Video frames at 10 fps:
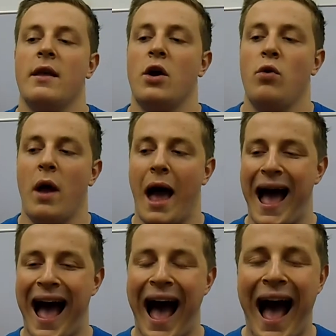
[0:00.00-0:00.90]
Now,
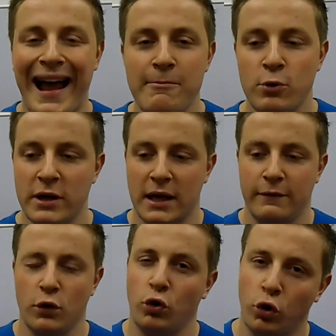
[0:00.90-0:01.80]
I am going
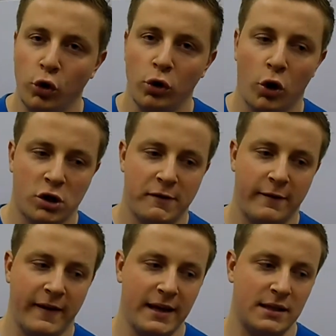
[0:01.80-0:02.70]
to give you 2
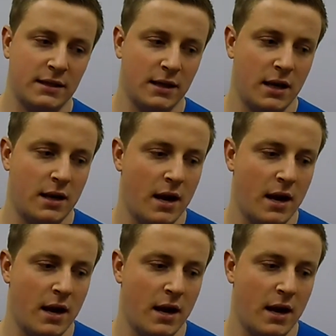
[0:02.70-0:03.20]
lots of advice.